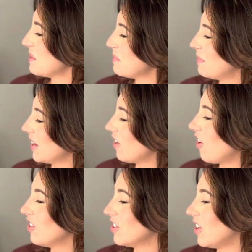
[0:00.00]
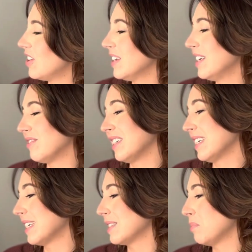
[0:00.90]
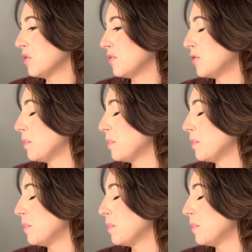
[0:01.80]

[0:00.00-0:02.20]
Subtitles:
But all in all, it really is a beautiful